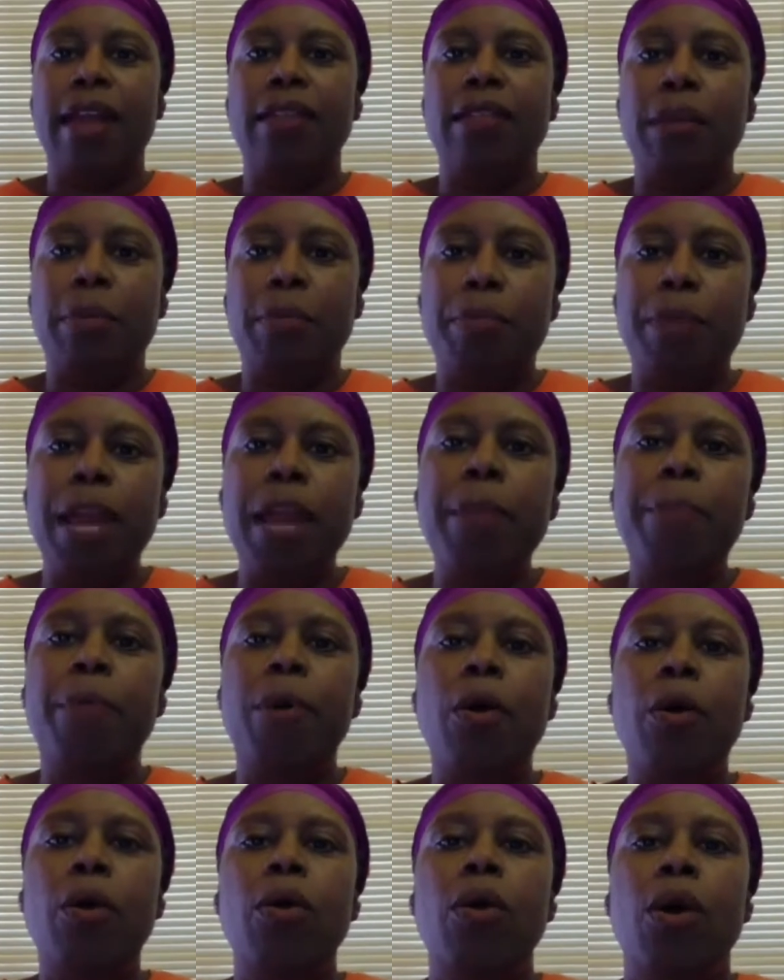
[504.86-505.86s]
and the
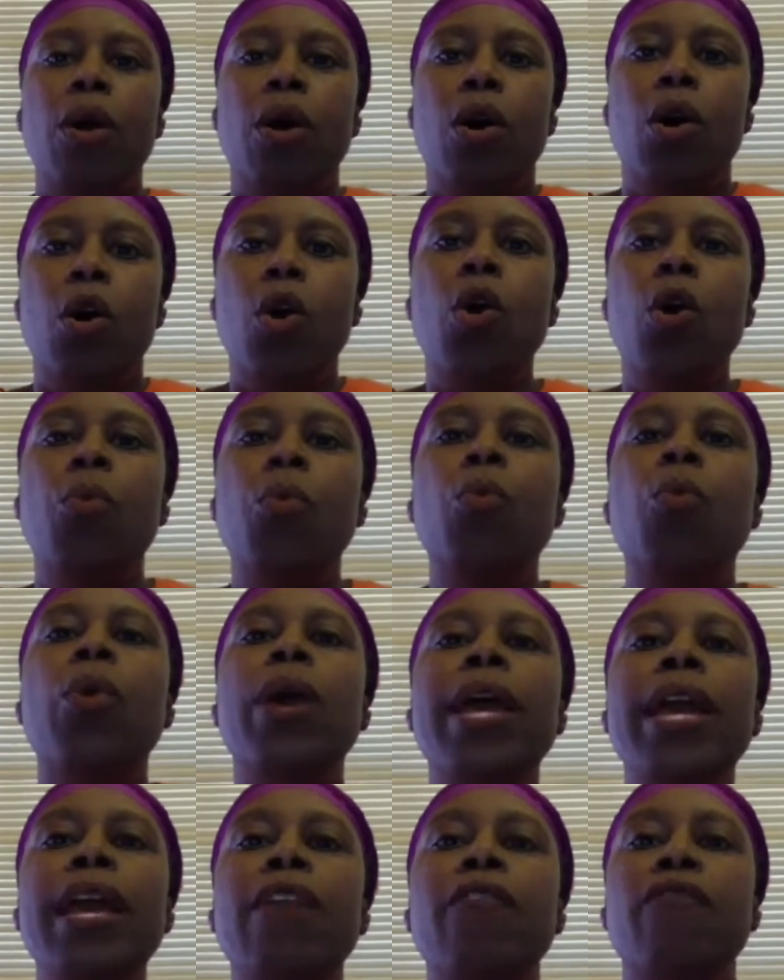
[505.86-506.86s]
people
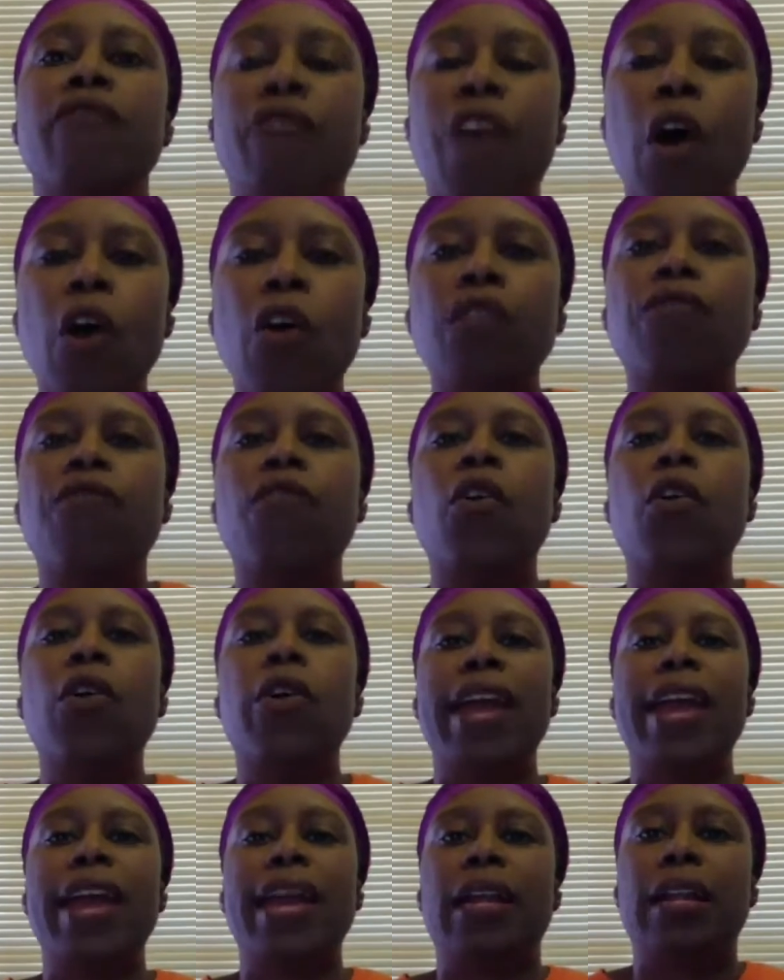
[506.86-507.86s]
whom we vote
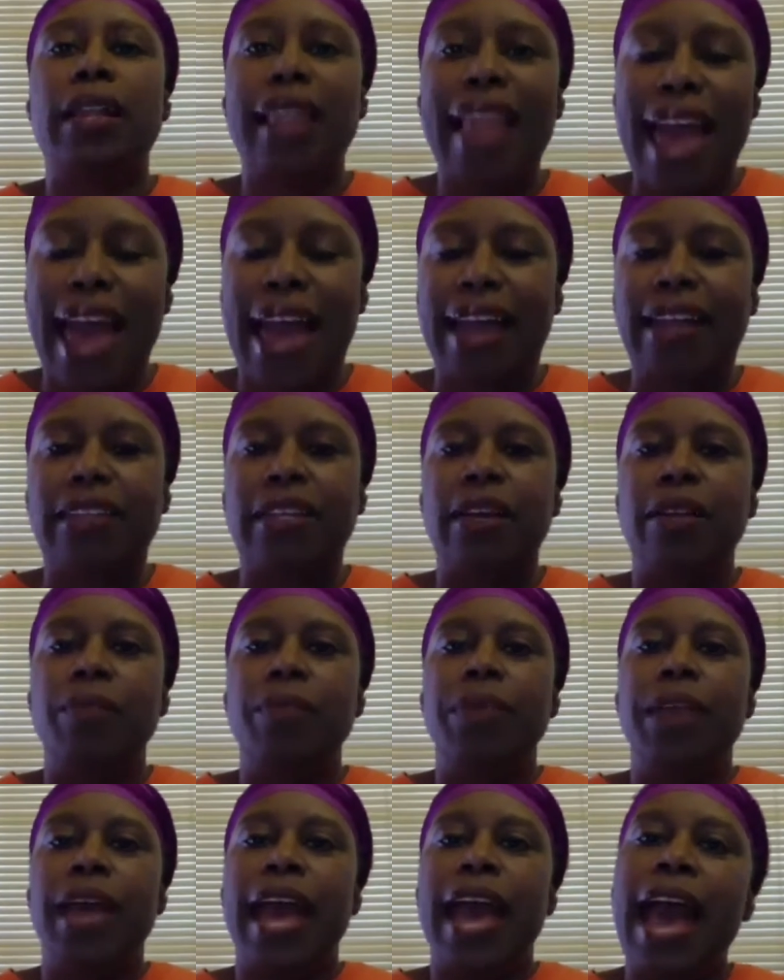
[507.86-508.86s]
for and elect
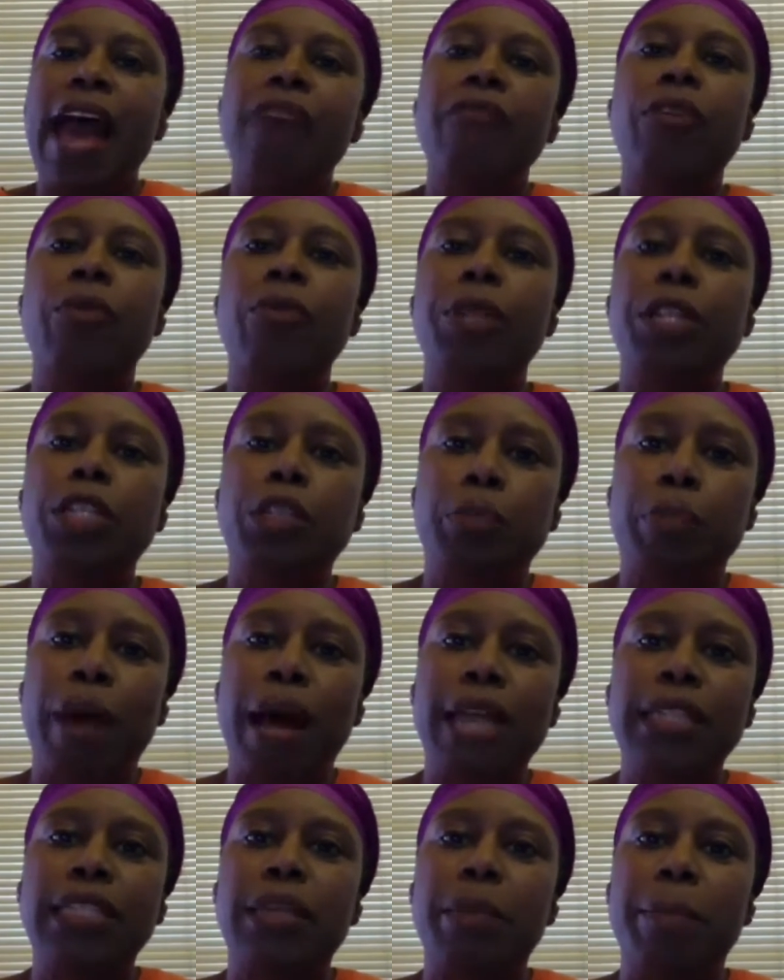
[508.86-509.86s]
have a
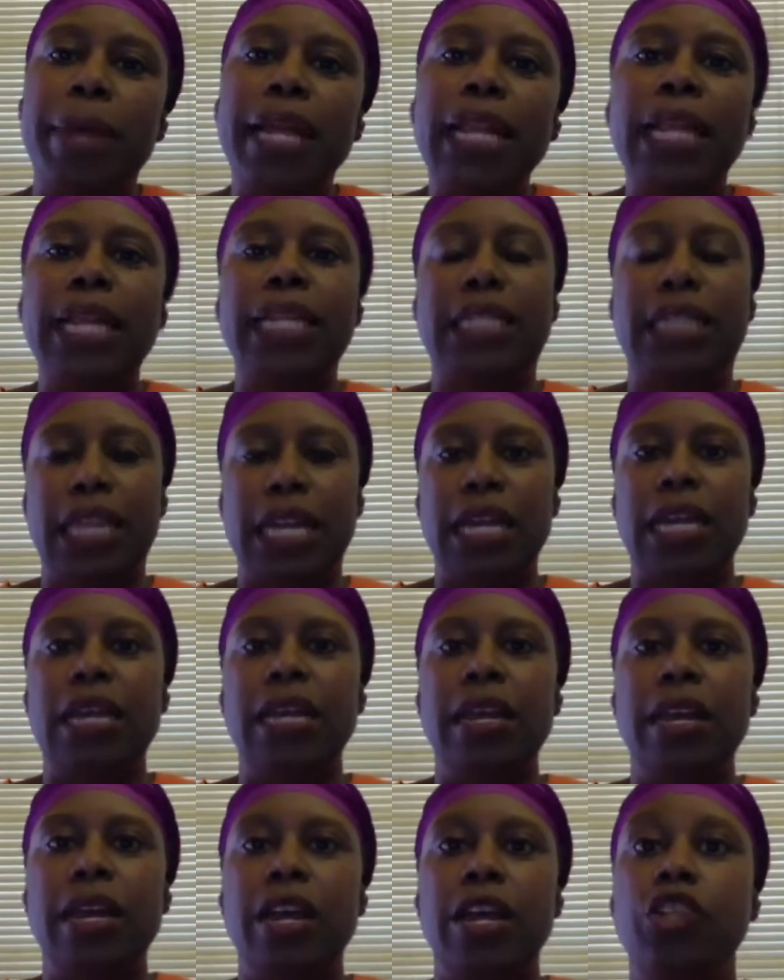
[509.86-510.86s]

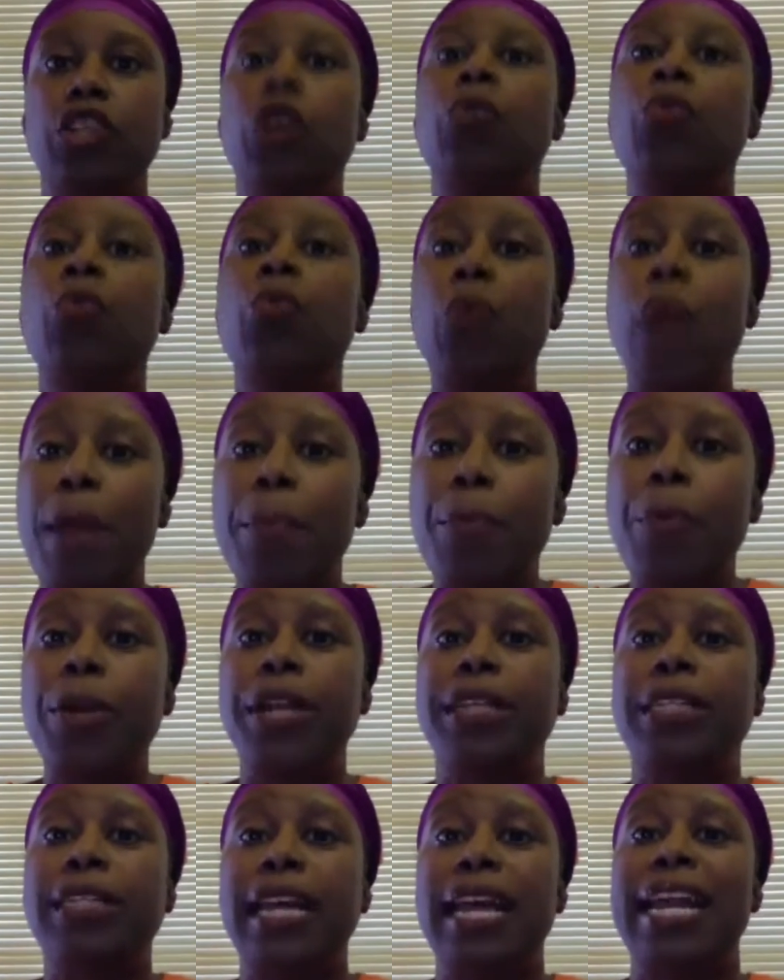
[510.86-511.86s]
responsibility to
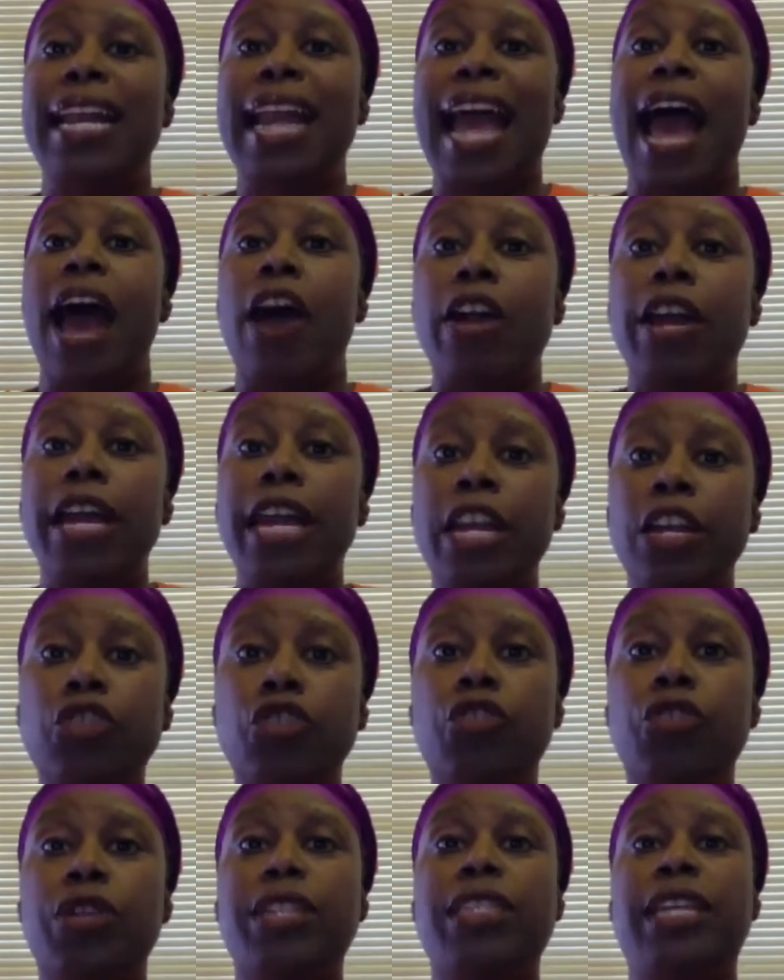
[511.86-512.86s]
represent our
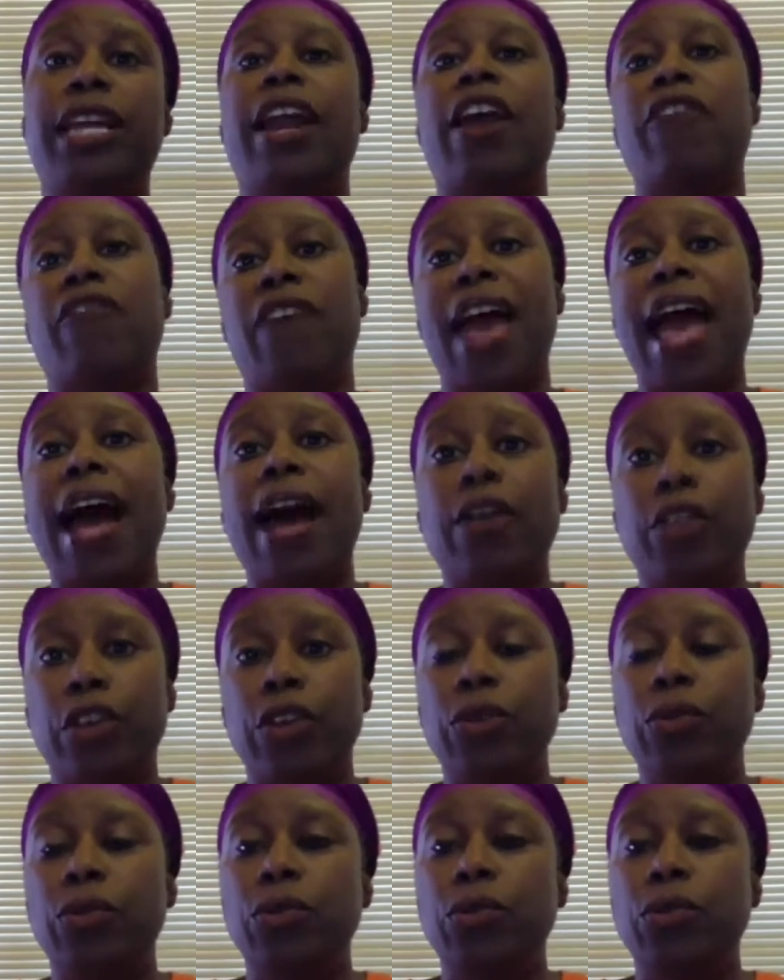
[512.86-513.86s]
interests and our
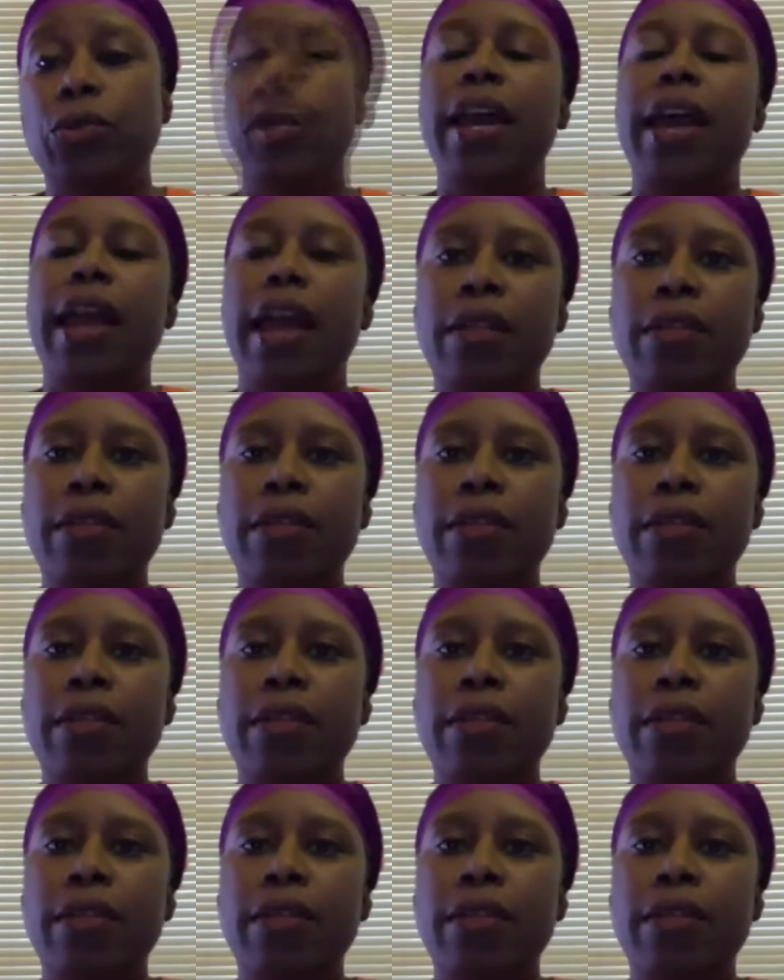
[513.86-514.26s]
values.